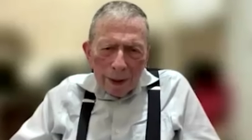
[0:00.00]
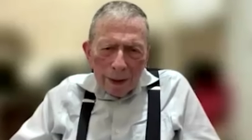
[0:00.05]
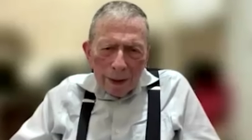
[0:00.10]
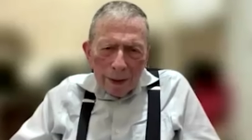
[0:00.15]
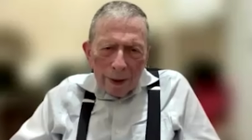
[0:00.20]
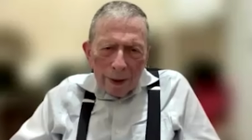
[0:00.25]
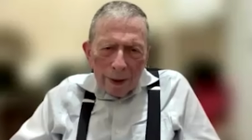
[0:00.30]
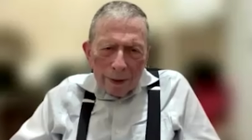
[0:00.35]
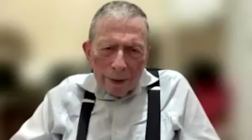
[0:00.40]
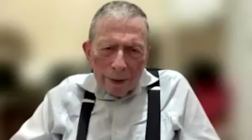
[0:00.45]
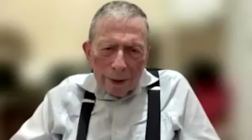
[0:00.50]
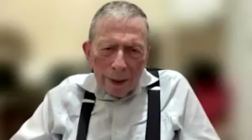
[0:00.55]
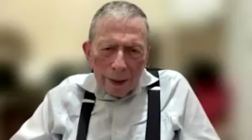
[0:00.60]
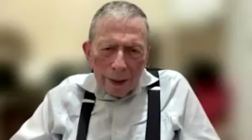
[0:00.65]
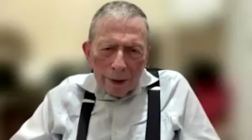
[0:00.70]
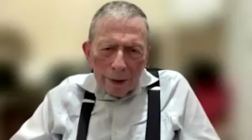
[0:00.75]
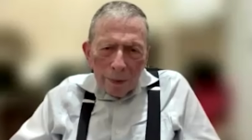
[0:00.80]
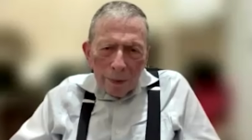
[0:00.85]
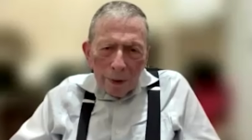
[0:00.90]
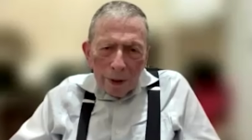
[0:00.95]
that's
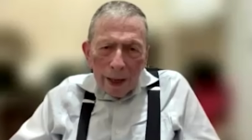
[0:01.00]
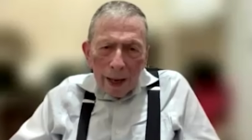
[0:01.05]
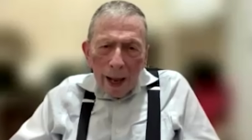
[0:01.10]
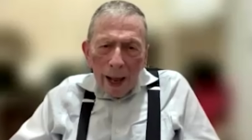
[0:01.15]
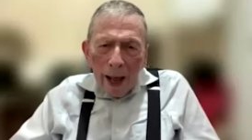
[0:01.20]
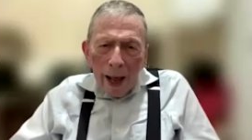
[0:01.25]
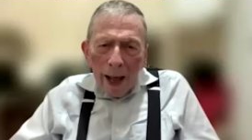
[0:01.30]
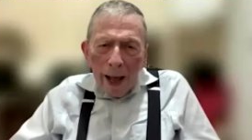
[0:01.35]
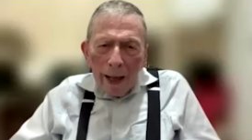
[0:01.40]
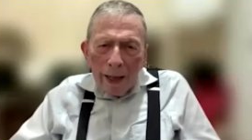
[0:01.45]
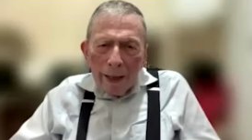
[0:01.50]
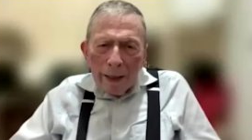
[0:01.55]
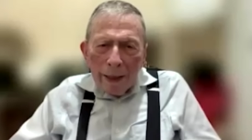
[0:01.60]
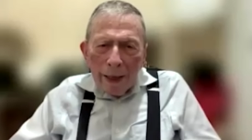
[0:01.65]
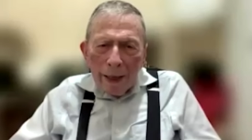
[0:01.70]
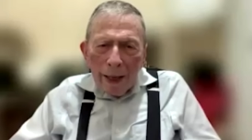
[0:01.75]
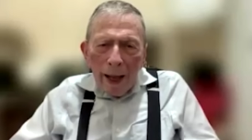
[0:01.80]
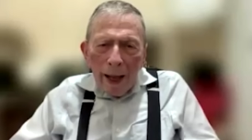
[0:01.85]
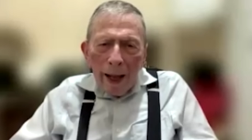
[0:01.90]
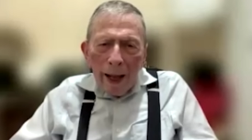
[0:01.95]
not the point.
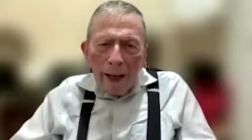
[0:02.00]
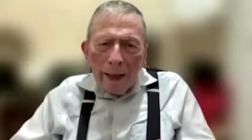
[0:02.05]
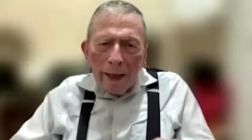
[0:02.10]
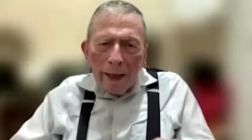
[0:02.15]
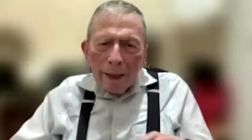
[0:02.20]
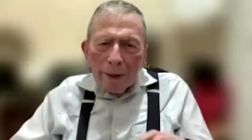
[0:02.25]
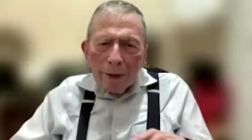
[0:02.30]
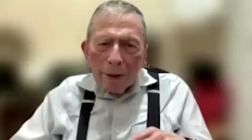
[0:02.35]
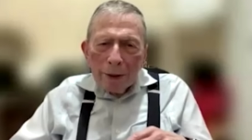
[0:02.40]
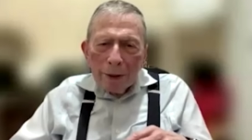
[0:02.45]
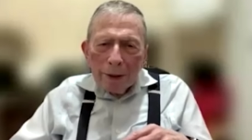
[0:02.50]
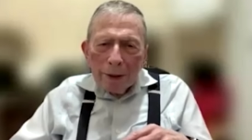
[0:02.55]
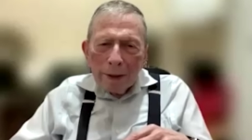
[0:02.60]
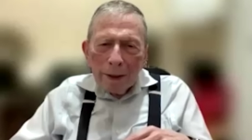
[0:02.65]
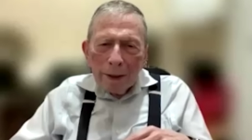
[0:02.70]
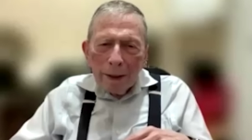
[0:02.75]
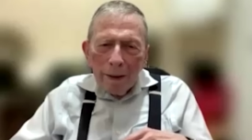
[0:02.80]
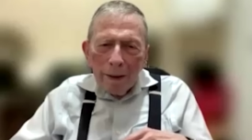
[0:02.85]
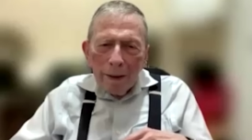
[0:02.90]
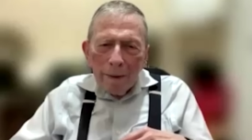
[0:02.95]
I
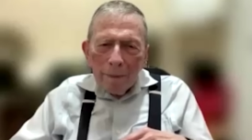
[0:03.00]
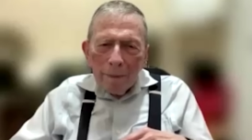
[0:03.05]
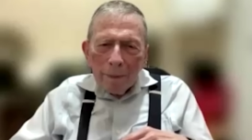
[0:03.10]
actually